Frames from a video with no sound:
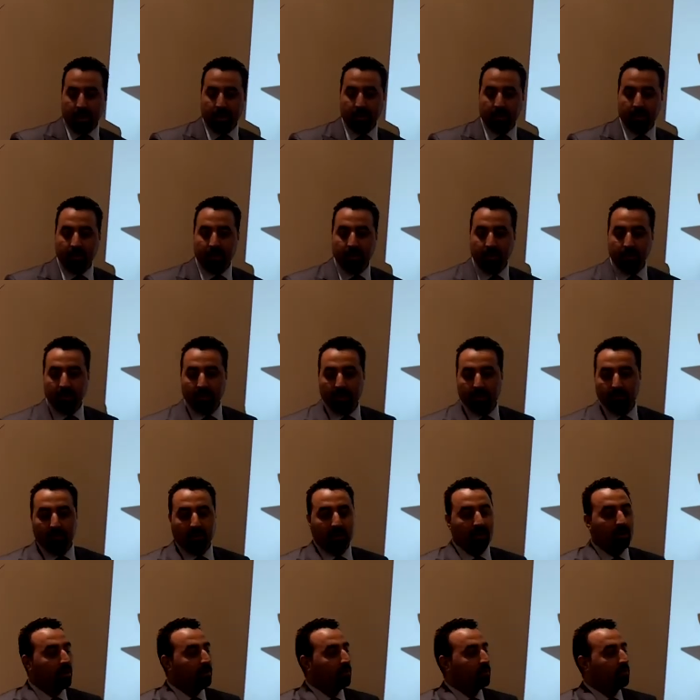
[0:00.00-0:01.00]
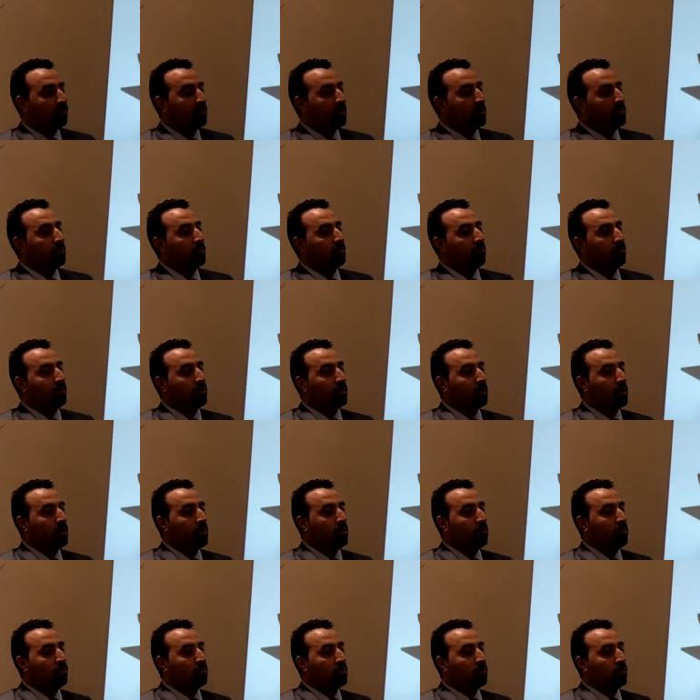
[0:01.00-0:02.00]
I think that because first of all
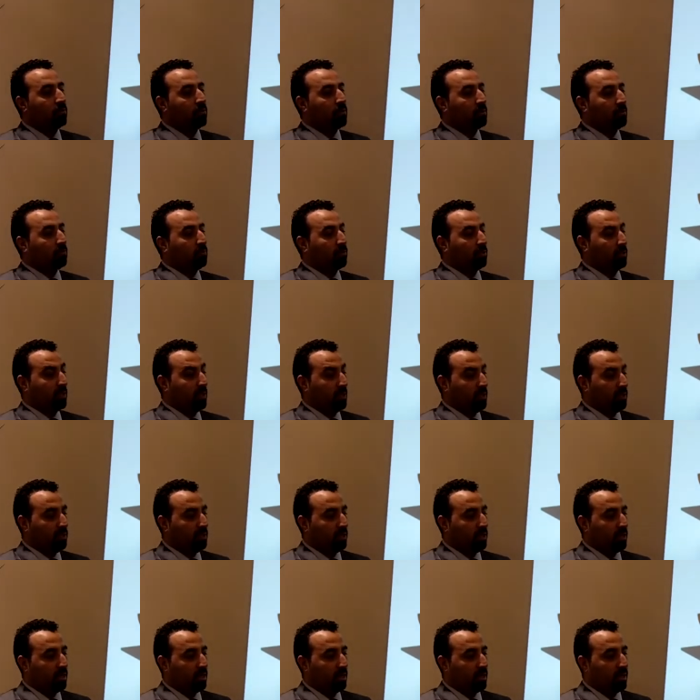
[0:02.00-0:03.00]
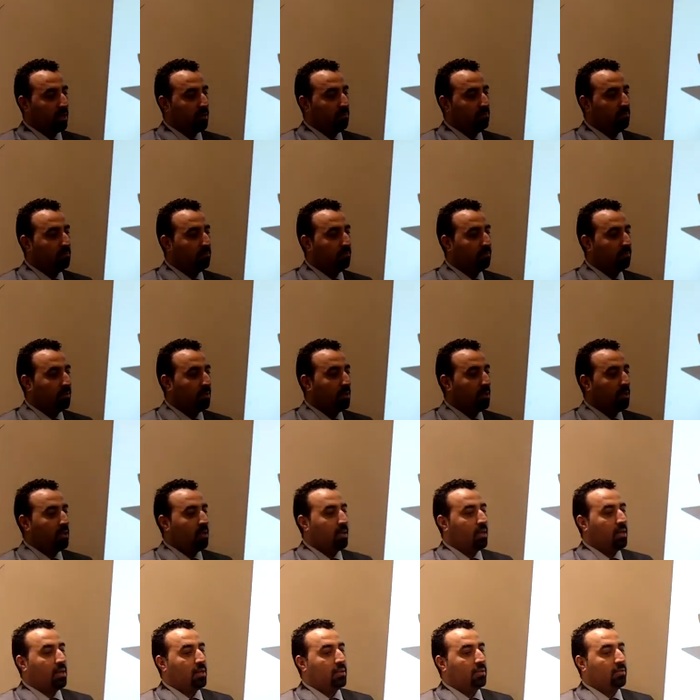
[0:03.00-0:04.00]
they use the word potential income. Yeah.
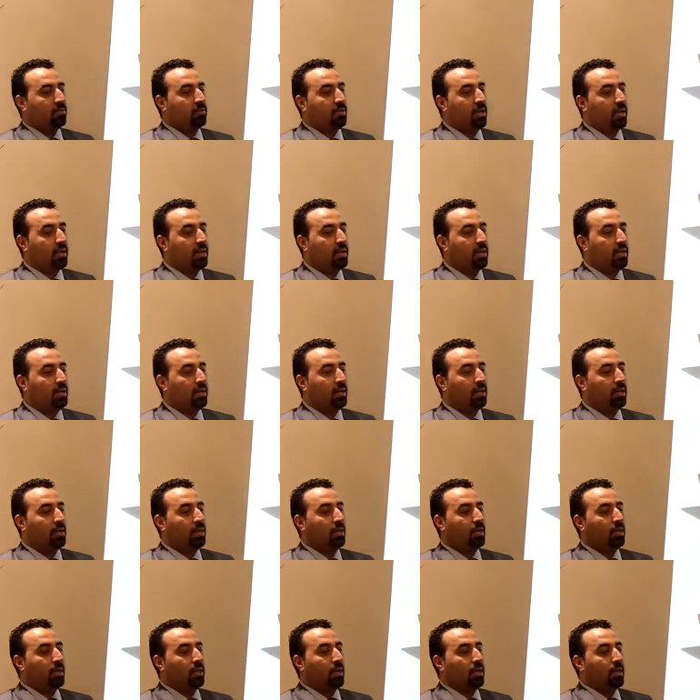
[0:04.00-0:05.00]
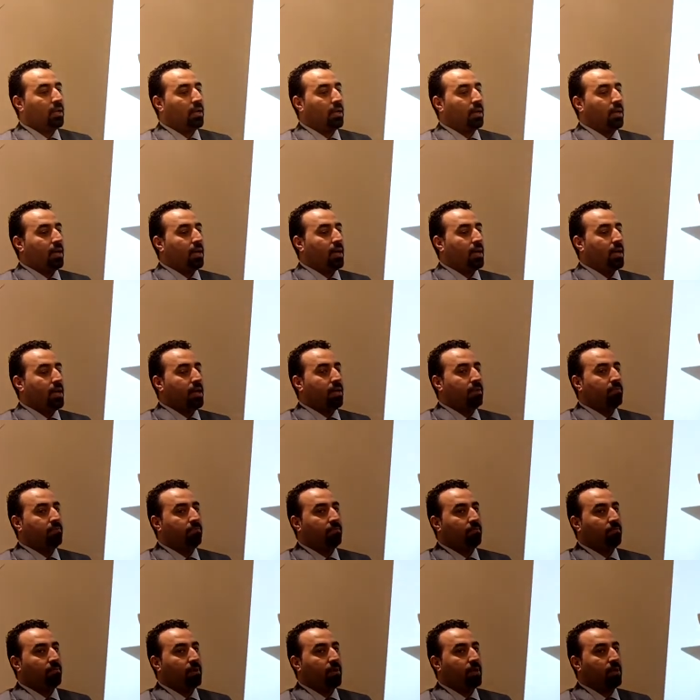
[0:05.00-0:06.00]
Secondly,
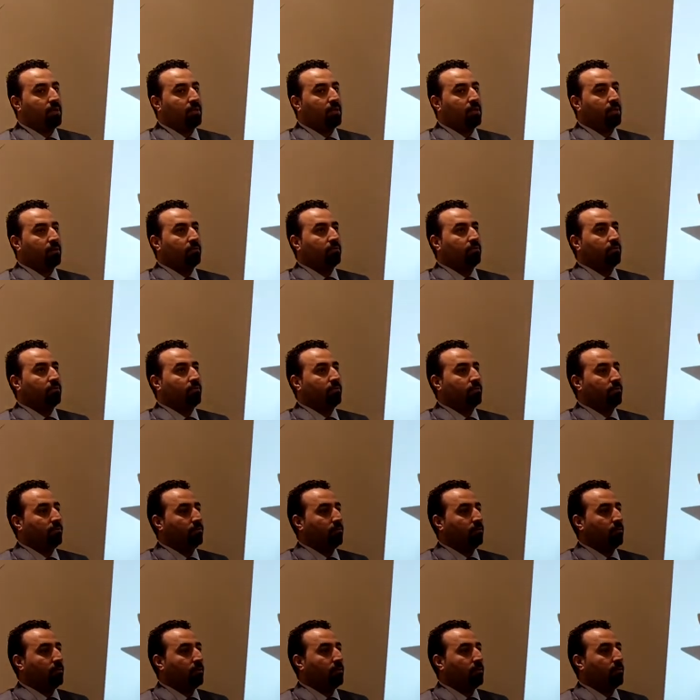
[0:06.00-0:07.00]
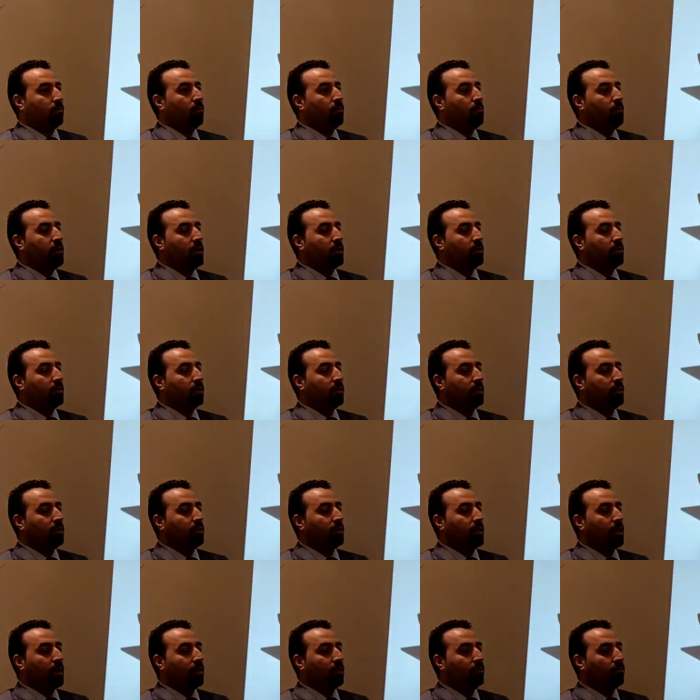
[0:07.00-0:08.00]
if it is you might
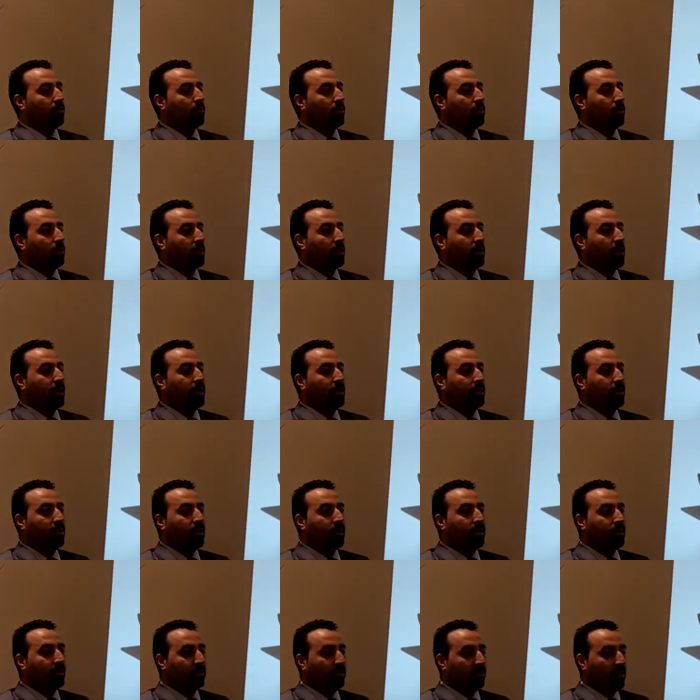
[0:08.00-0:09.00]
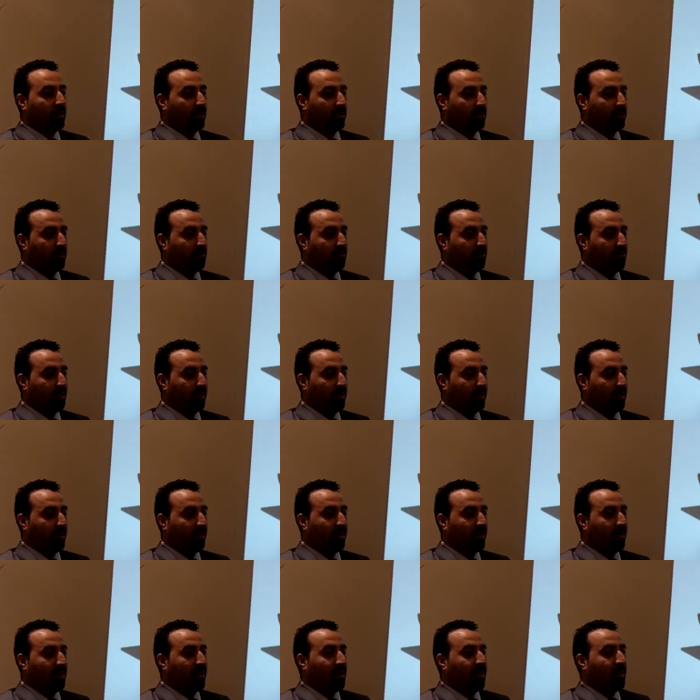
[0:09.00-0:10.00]
rent that to your kid and charge them money.
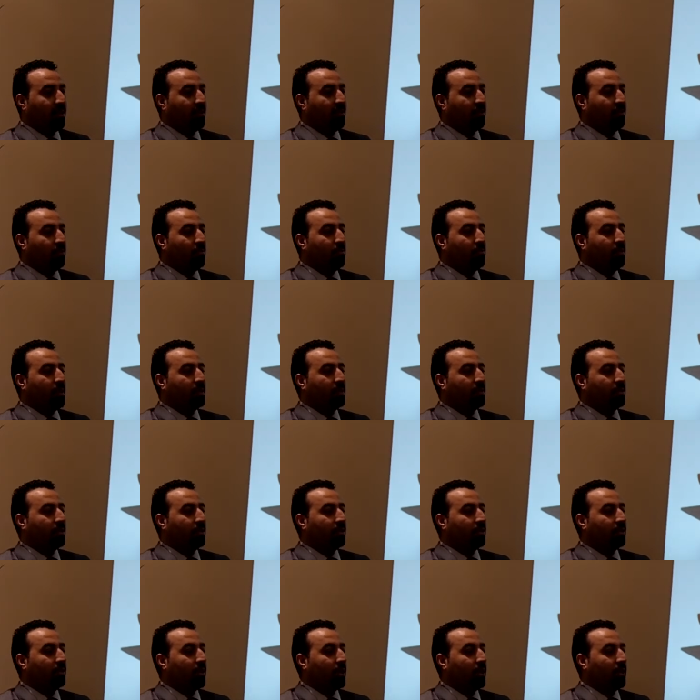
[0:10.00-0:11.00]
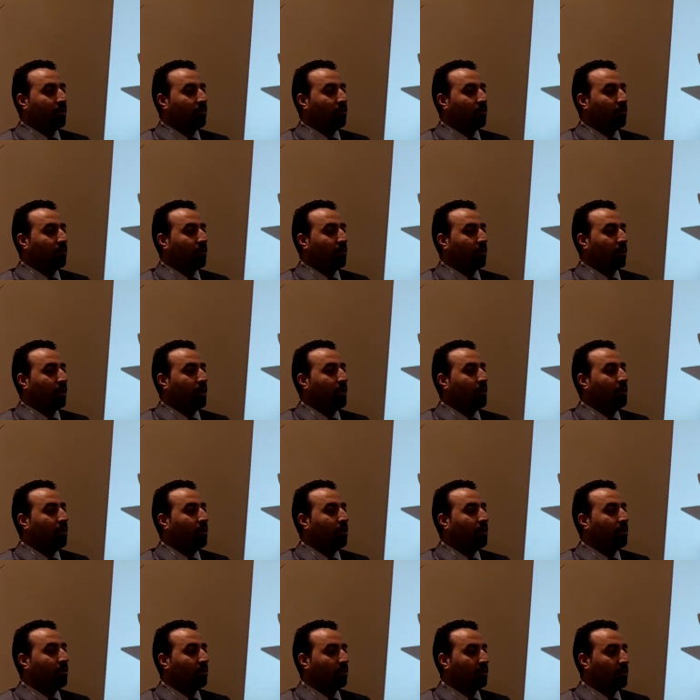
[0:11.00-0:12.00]
You might rent that to your
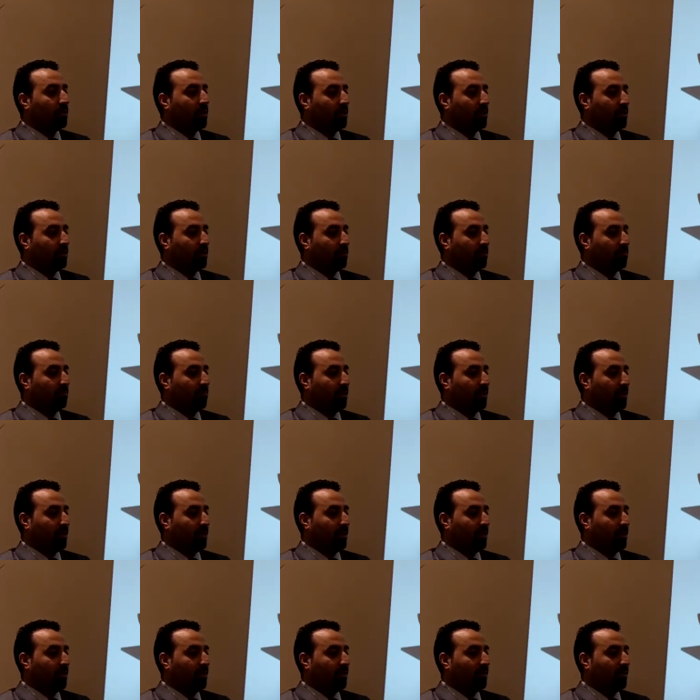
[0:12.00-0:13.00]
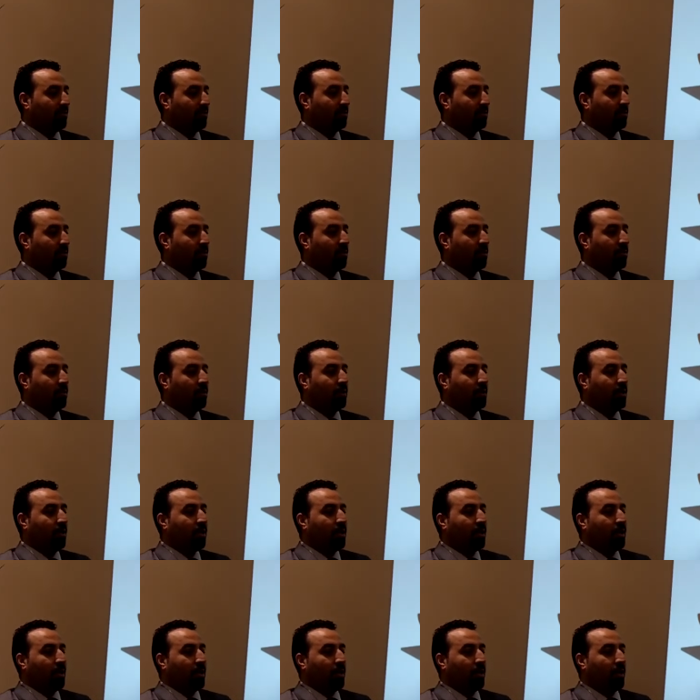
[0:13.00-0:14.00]
in-law and charge them money. So,
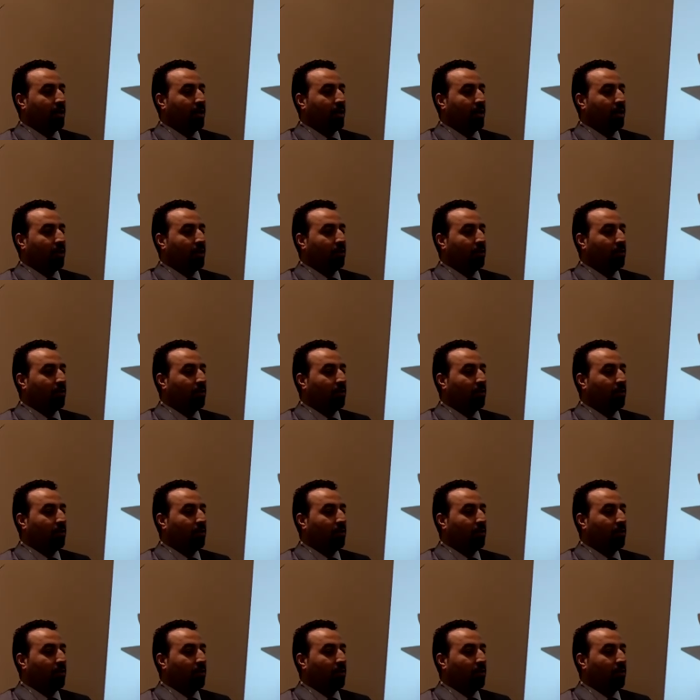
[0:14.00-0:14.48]
uh,